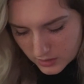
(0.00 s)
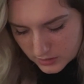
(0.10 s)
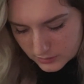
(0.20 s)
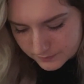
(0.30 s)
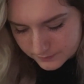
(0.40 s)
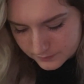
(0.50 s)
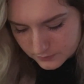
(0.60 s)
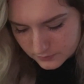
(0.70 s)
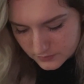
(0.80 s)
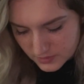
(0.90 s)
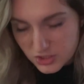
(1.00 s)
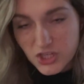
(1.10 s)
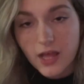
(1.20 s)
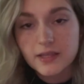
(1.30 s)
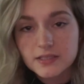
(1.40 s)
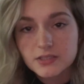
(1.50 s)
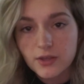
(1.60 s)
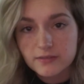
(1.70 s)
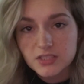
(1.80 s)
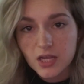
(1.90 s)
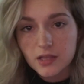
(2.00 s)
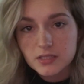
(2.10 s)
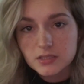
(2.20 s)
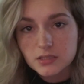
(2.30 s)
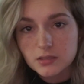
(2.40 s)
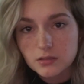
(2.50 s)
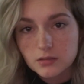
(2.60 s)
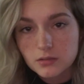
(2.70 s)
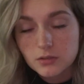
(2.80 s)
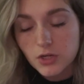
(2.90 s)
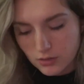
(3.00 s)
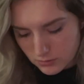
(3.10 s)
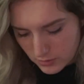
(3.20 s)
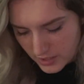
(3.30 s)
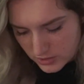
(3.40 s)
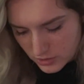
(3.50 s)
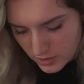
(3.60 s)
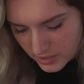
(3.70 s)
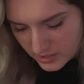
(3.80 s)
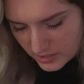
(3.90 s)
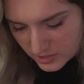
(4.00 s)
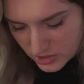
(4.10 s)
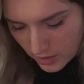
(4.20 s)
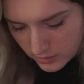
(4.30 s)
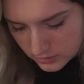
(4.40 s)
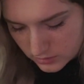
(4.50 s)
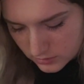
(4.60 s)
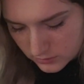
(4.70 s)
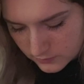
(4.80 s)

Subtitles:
A chalice. Do you have a chalice? No. Okay, so you're gonna need a chalice.